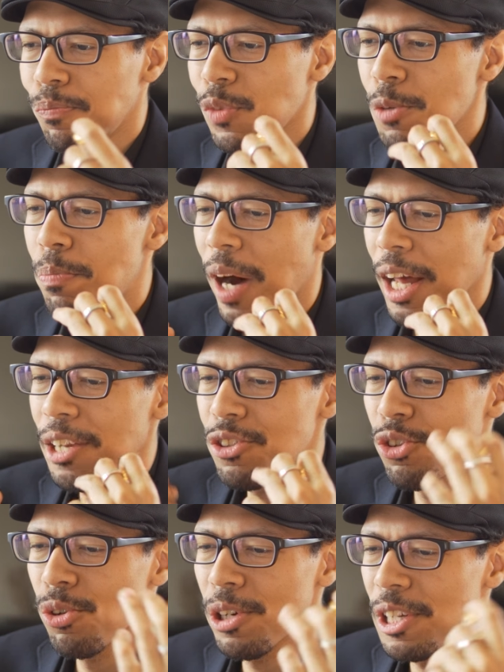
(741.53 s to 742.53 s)
you bite
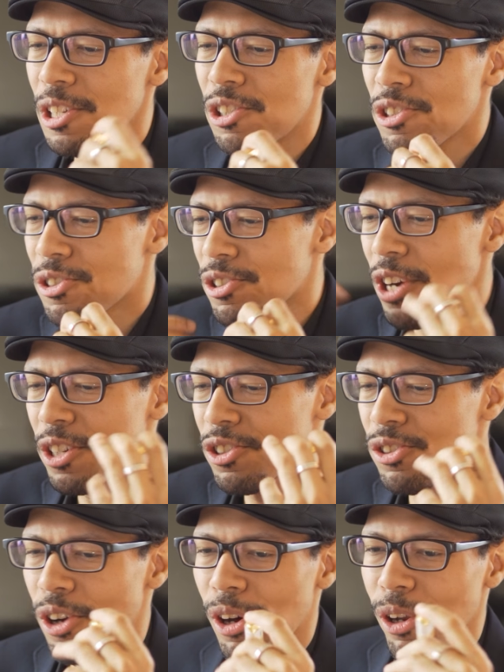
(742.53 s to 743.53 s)
into it and it just
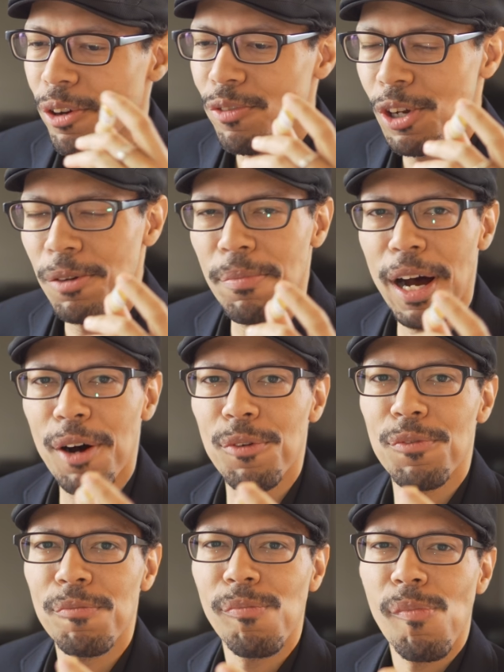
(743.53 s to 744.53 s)
gushes all over your
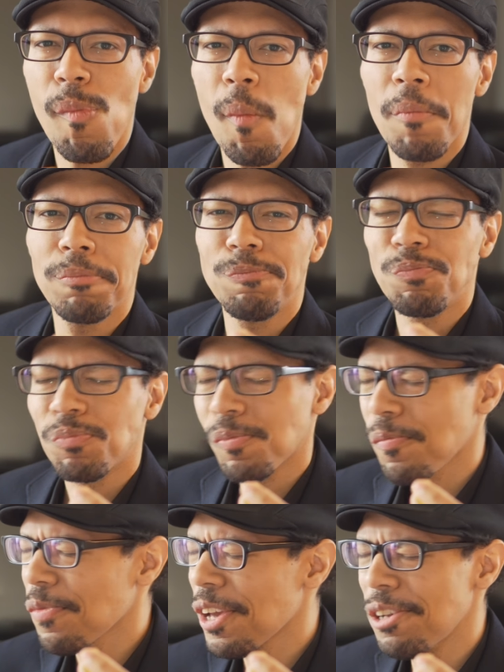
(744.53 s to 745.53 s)
mouth,
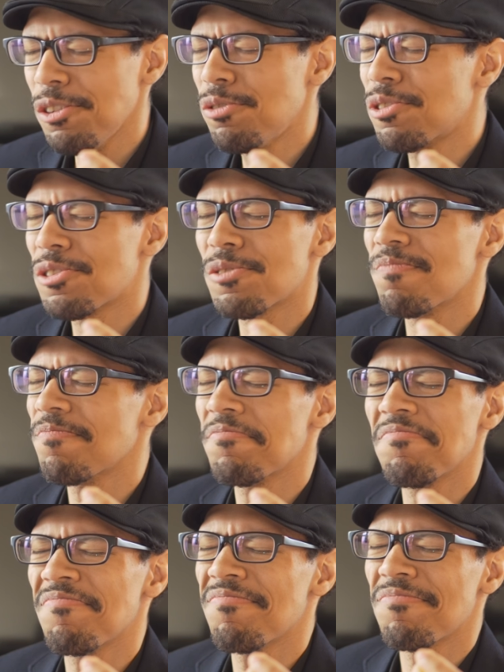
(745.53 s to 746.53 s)
and you just
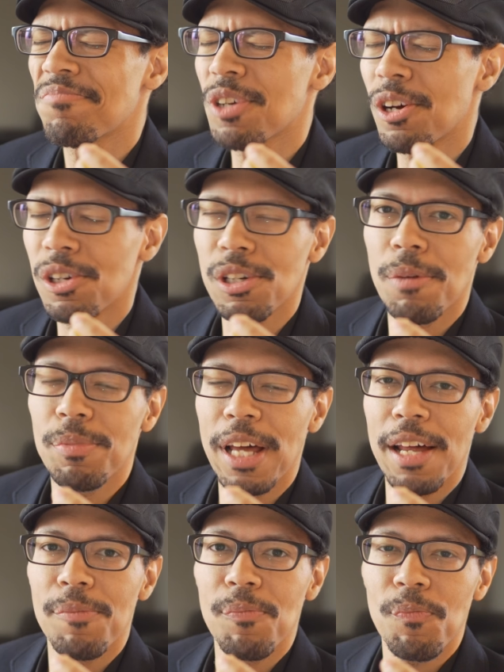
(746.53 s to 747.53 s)
turn up
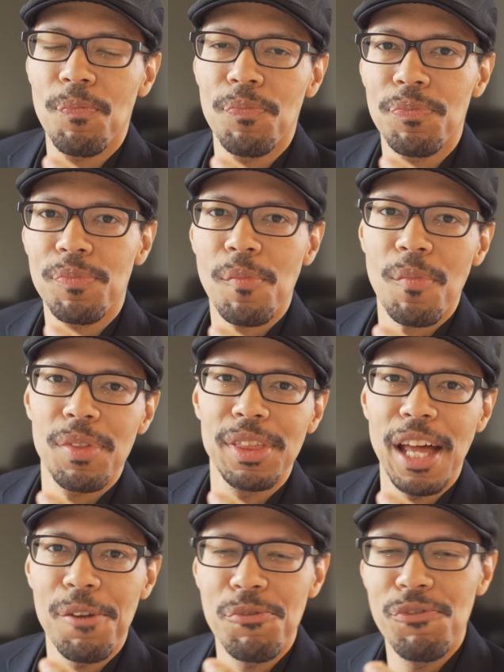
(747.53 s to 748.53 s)

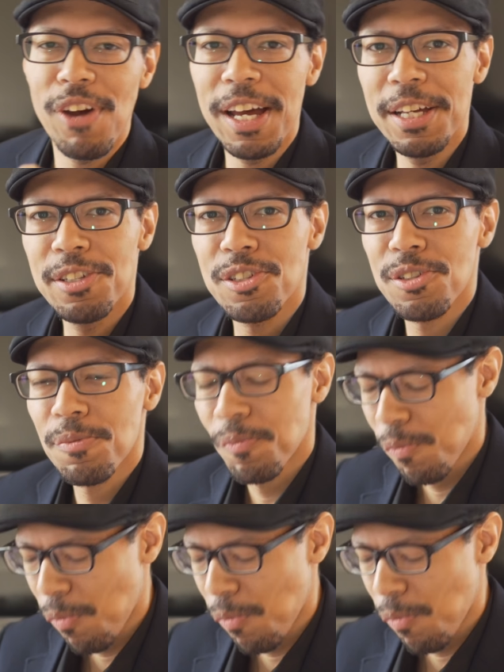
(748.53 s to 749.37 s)
that face